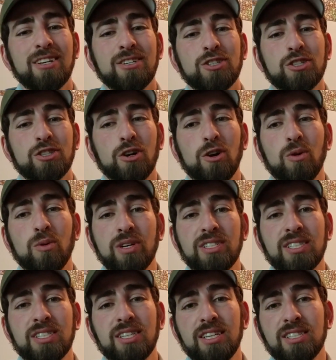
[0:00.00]
So
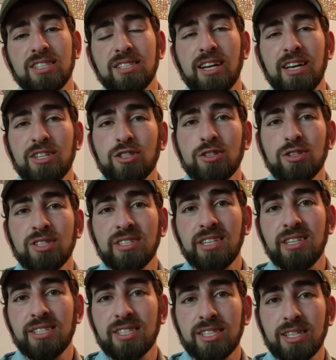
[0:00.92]
it's nice to
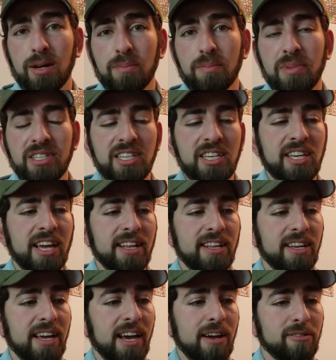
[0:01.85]
see somebody
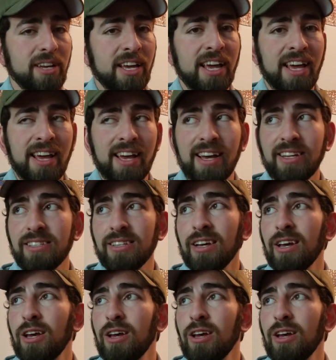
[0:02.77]
getting out ahead.